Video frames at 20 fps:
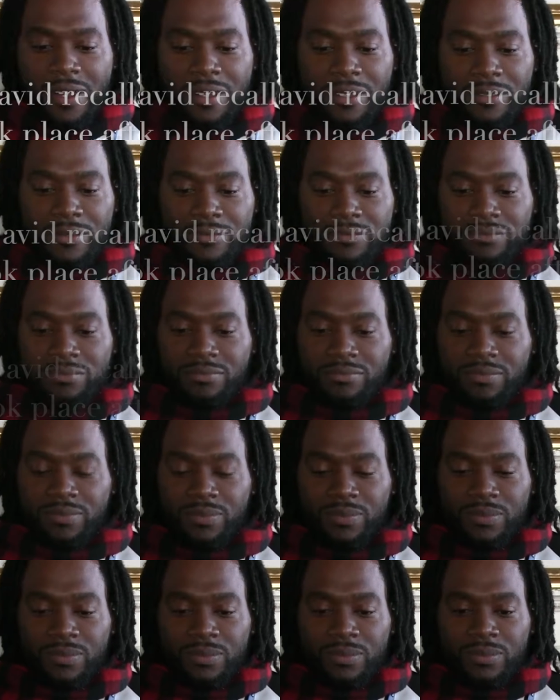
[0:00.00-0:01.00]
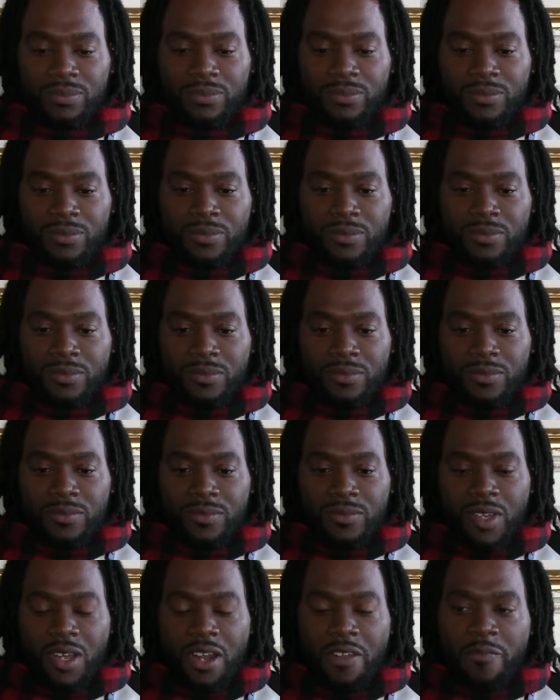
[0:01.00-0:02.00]

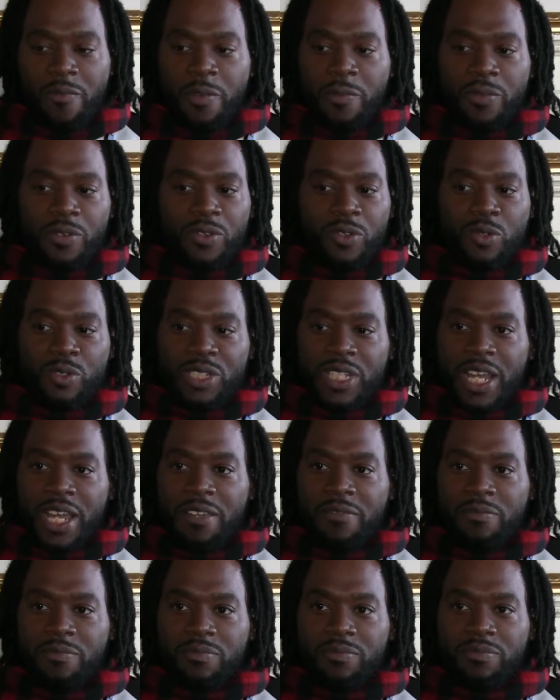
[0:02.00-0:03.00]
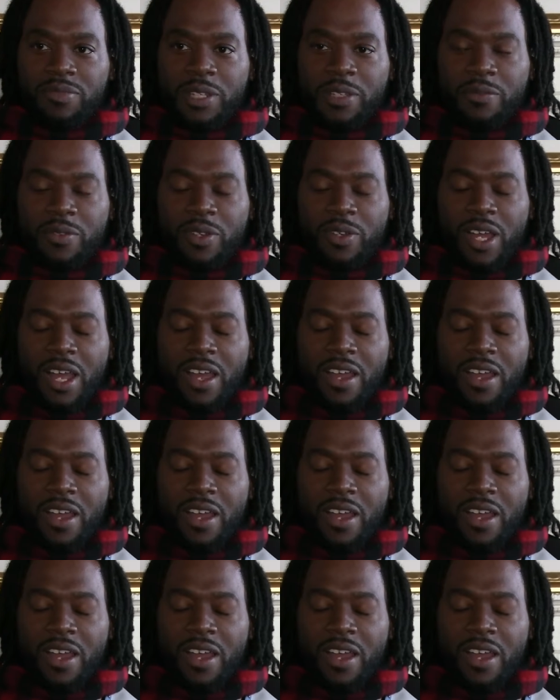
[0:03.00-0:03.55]
I remember it was like people,